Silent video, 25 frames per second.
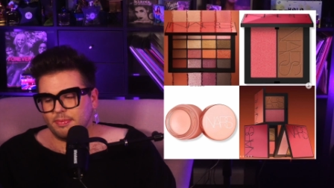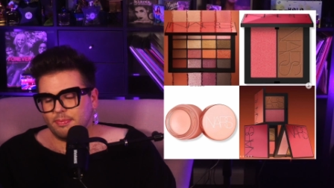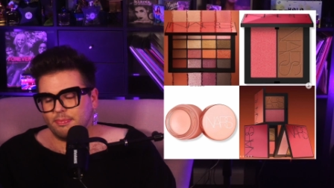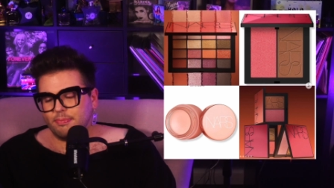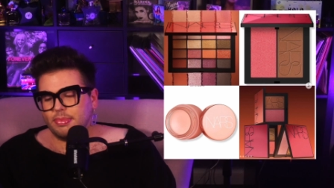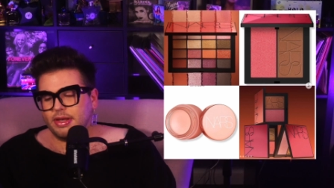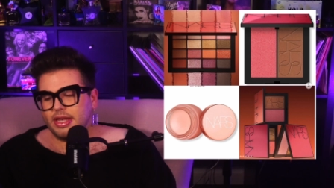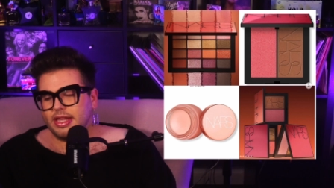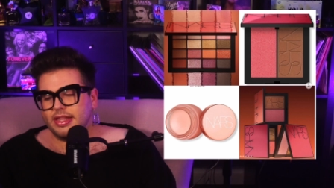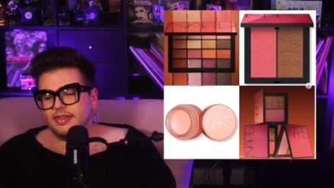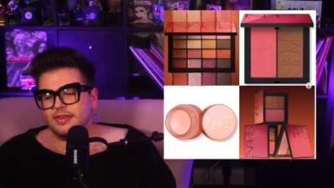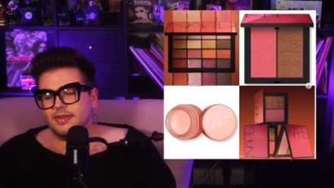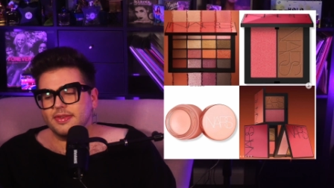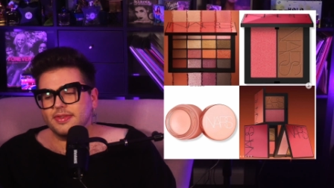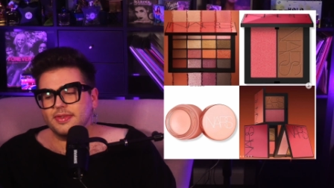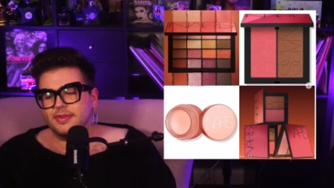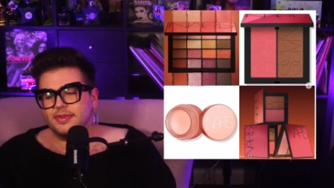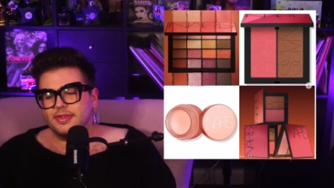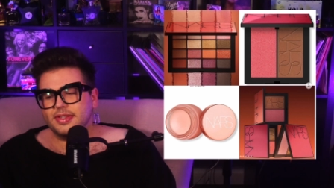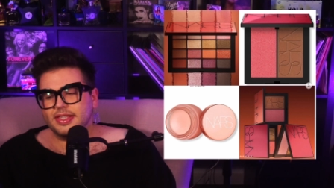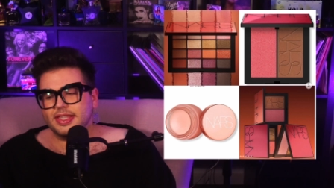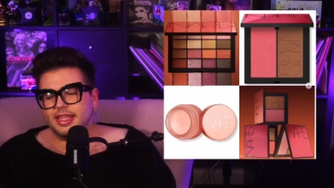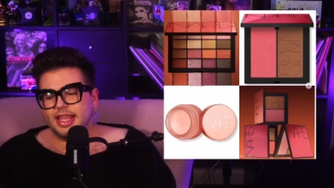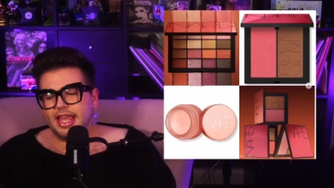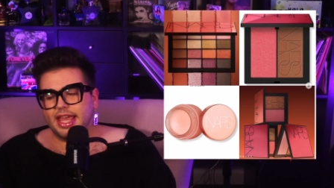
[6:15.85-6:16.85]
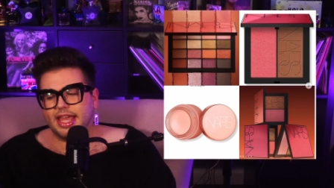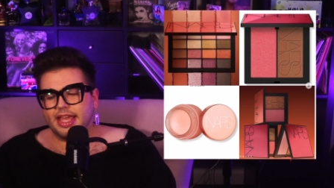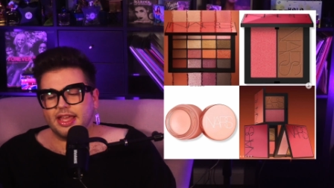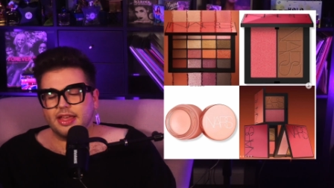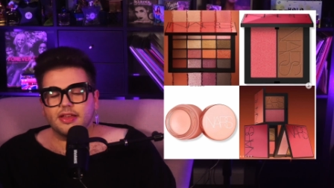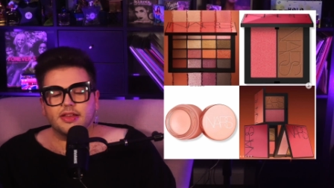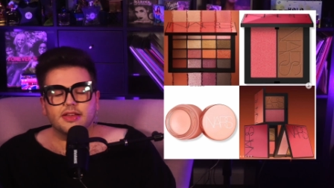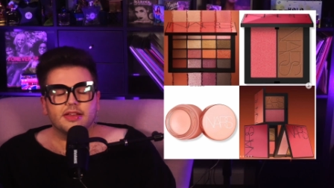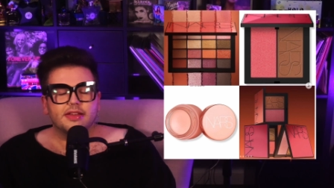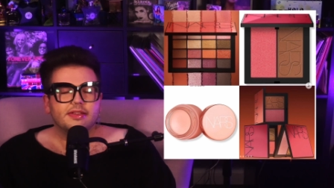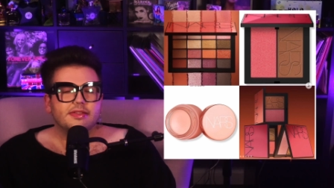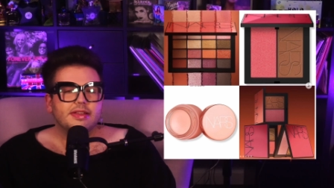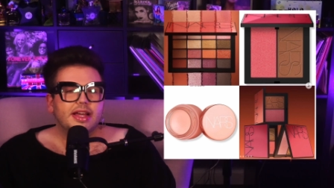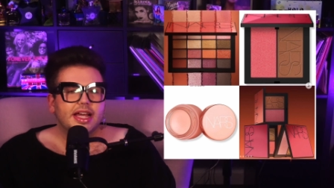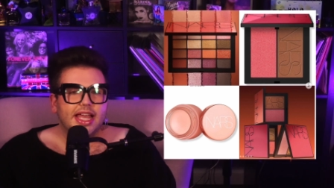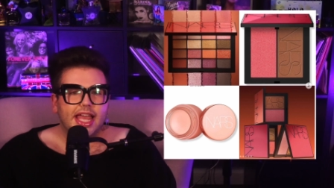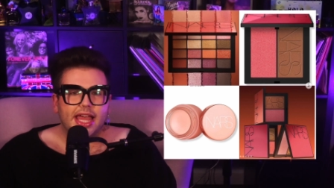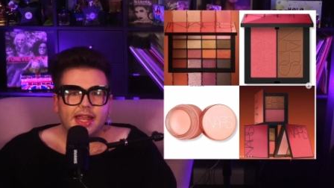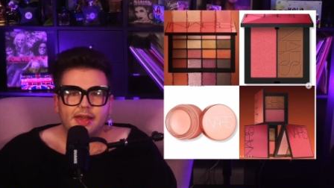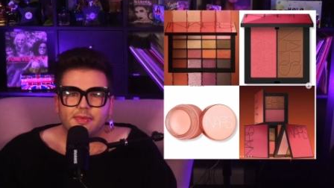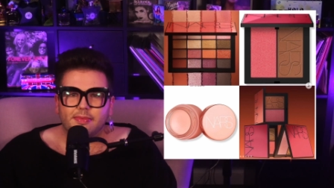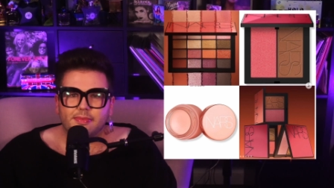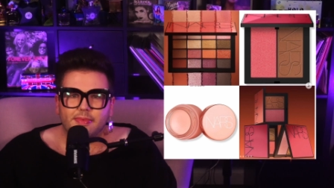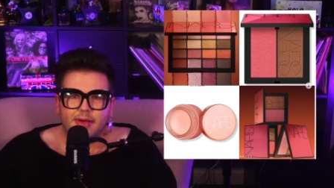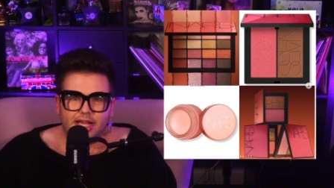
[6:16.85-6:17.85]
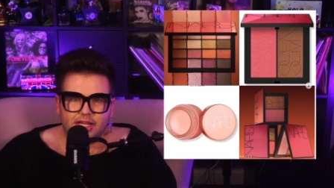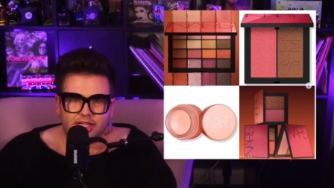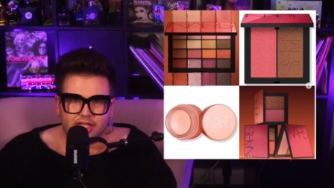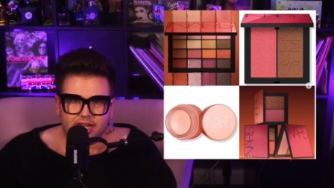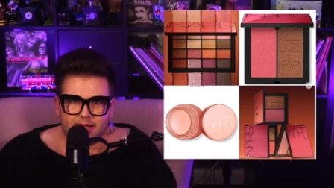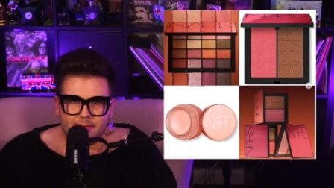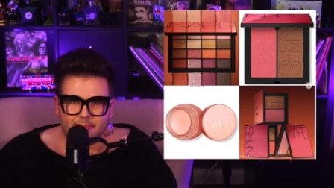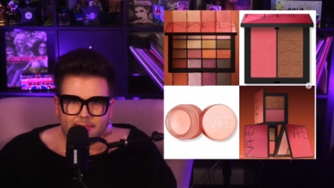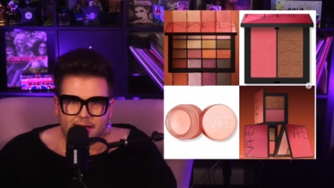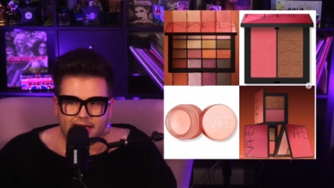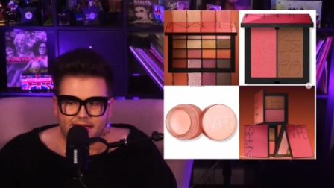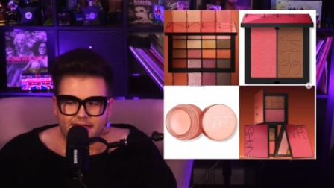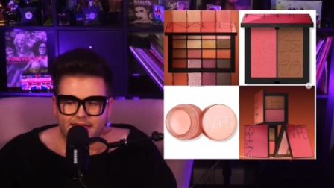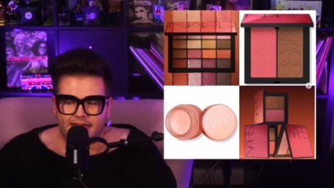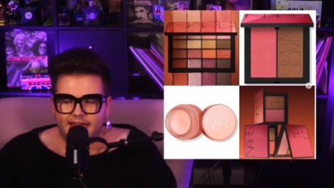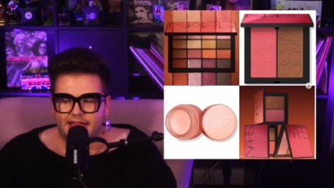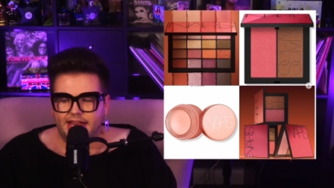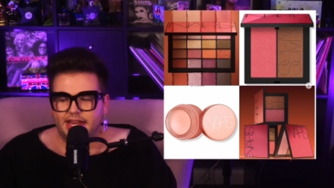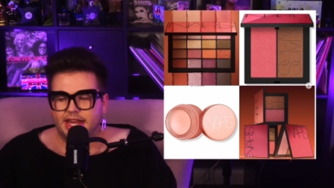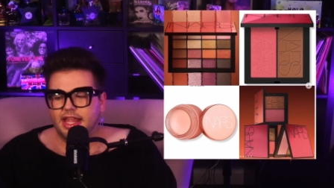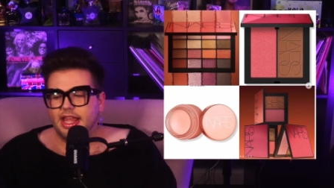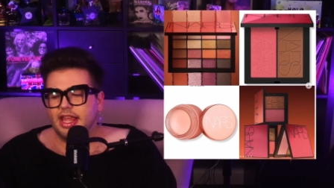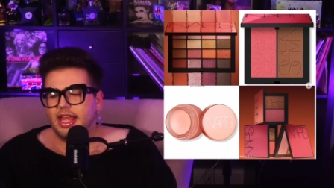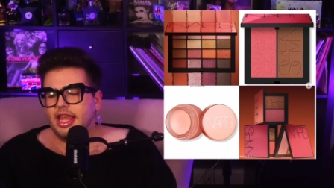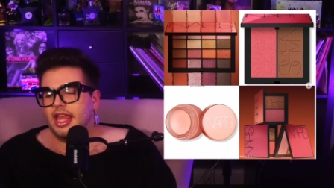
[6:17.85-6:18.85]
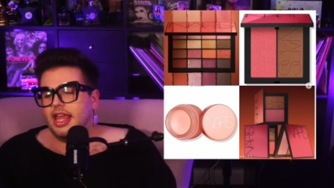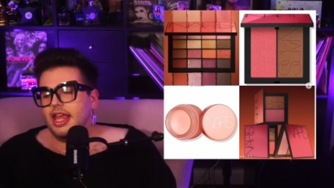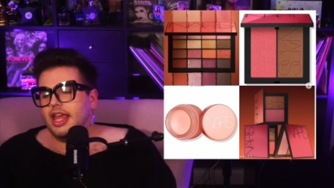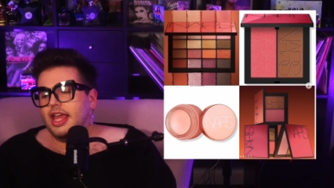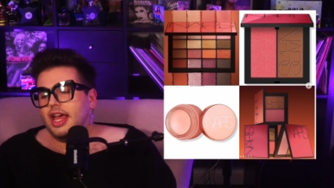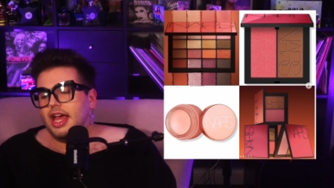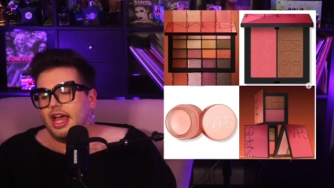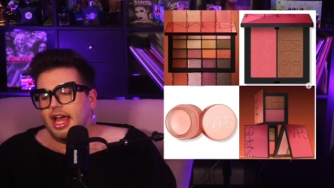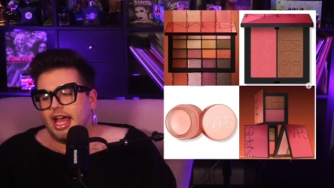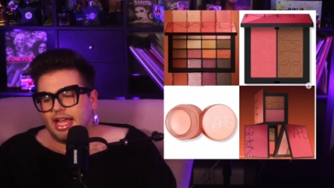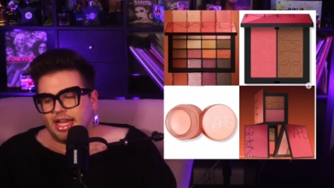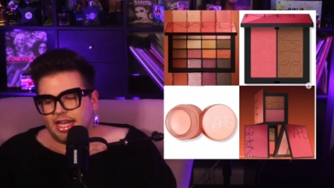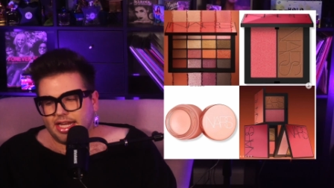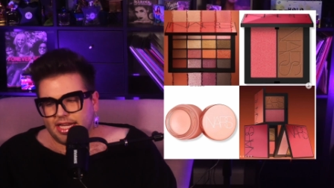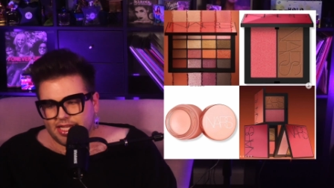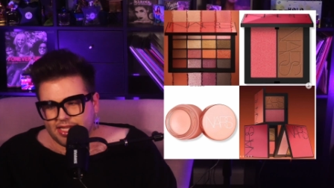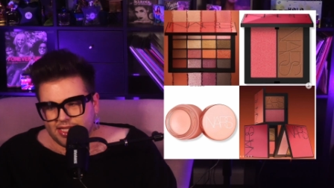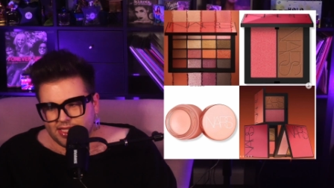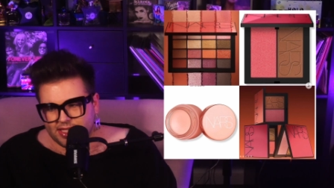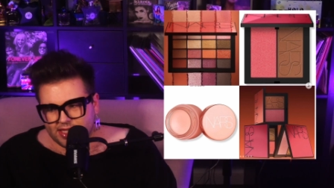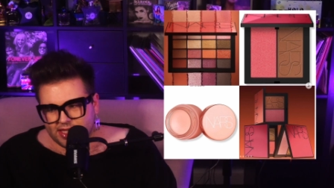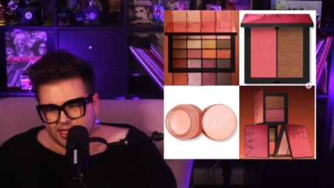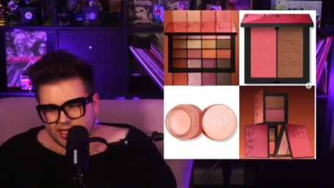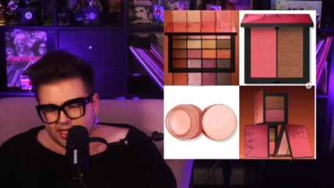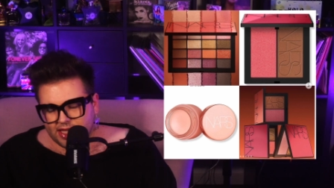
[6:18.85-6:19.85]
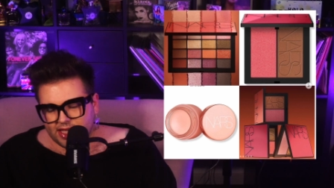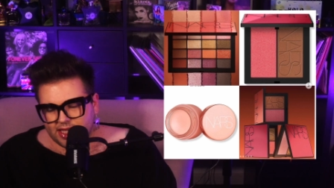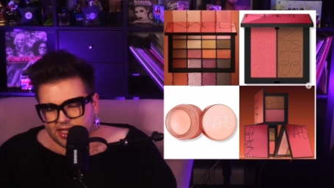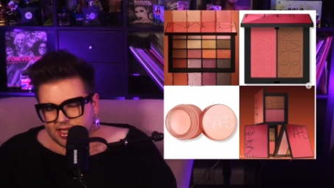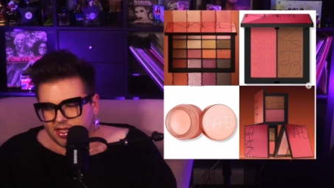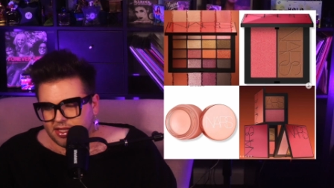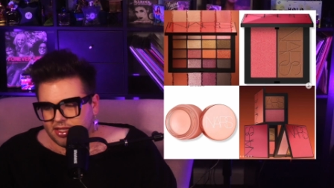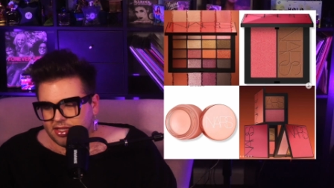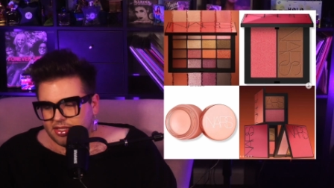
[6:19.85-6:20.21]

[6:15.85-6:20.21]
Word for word: but it's also just like, again, why should I buy that? I could easily